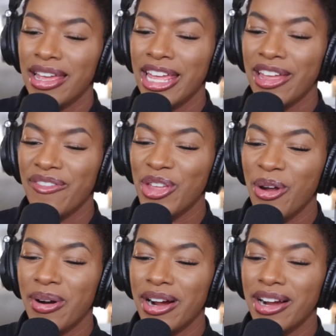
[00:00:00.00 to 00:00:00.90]
if
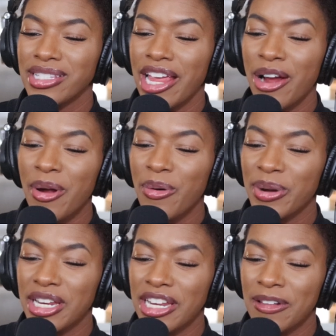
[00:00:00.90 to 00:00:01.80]
your tarot
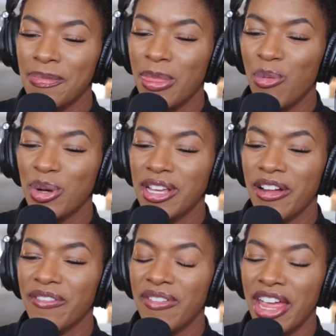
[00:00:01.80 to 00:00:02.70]
reading was
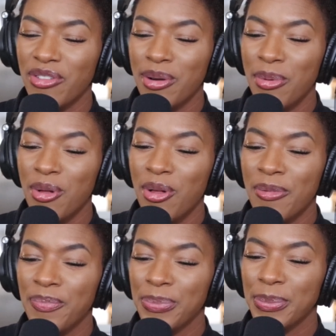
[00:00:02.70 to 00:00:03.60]

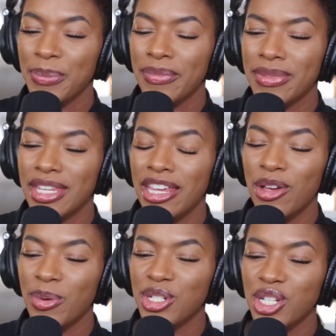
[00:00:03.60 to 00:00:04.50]
unfavorable,
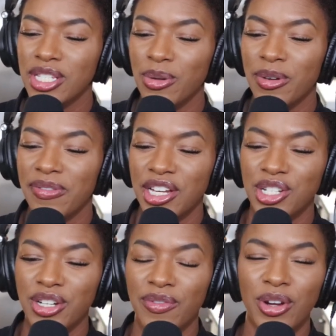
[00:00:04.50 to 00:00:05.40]
it was just a
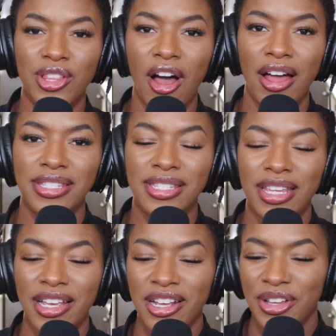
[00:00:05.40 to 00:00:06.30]
reflection of your thoughts.
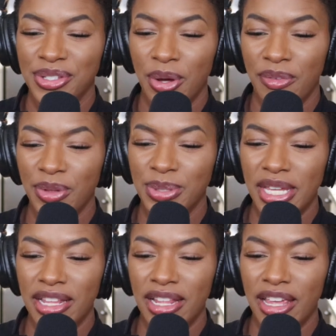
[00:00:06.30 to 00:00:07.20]
So if you
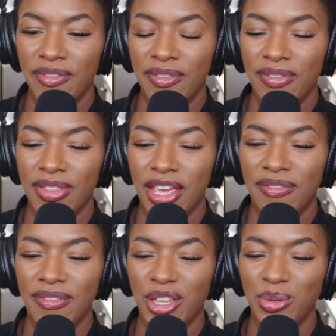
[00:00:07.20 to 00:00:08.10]
said
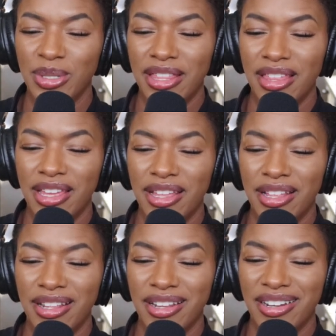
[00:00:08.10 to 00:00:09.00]

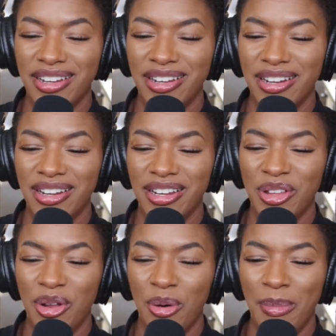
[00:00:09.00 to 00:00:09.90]
that,
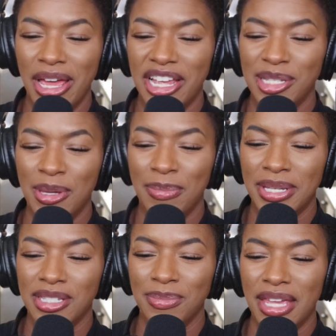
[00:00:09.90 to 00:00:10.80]
you know, my SP
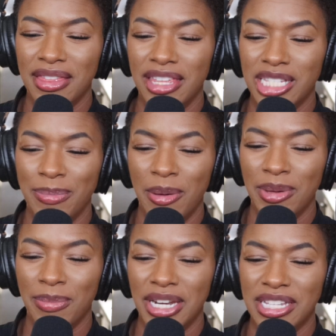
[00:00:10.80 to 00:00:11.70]
misses me and thinks about
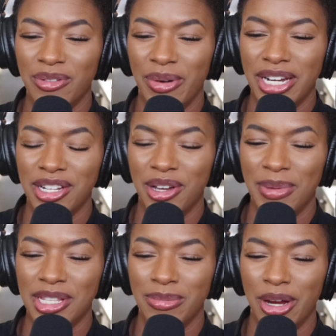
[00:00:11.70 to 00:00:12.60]
me, but isn't ready to
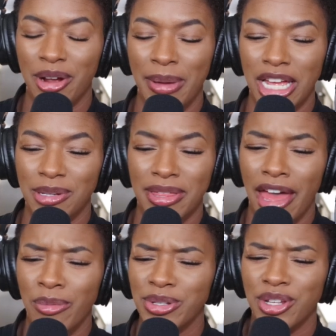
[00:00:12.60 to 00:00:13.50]
commit to me or come back to me,
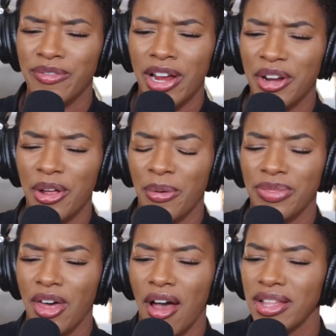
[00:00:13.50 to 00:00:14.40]
that was your very
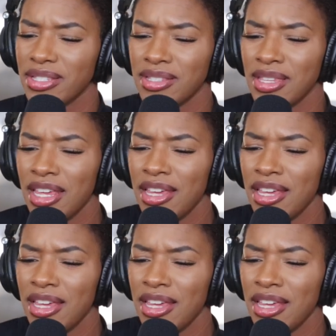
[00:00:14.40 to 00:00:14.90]
own thoughts.